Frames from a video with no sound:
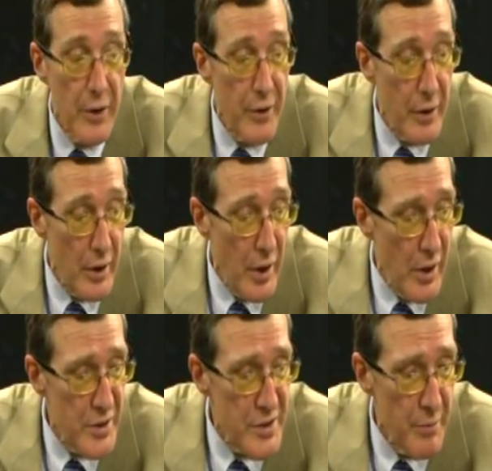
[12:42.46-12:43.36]
There
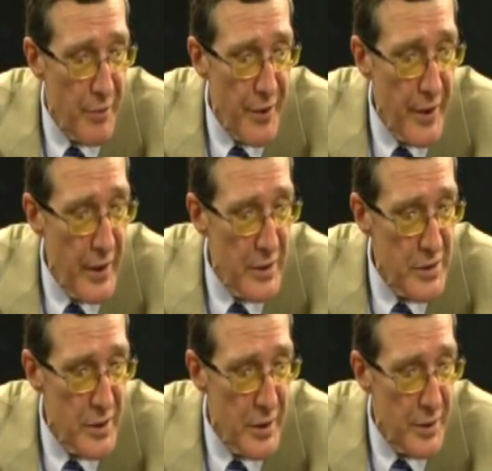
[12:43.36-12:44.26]
are some things
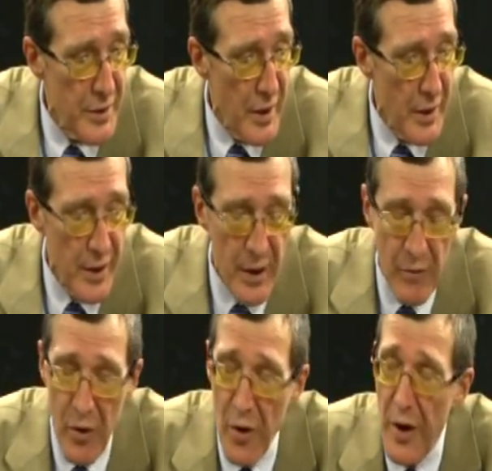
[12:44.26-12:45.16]
that I had
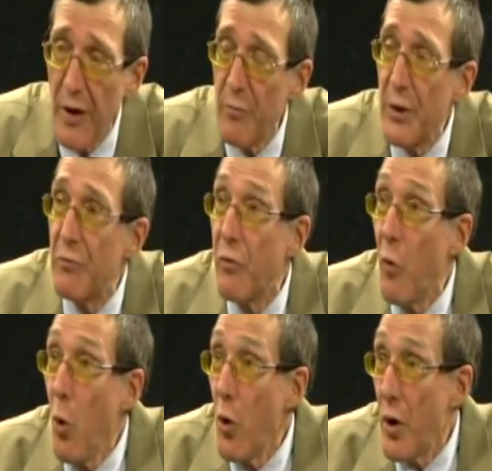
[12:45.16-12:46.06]
never heard of
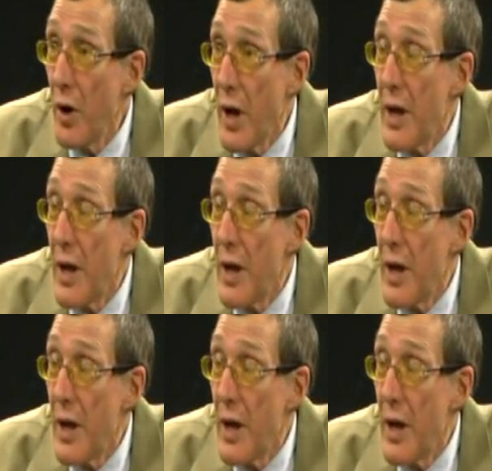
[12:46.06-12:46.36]
before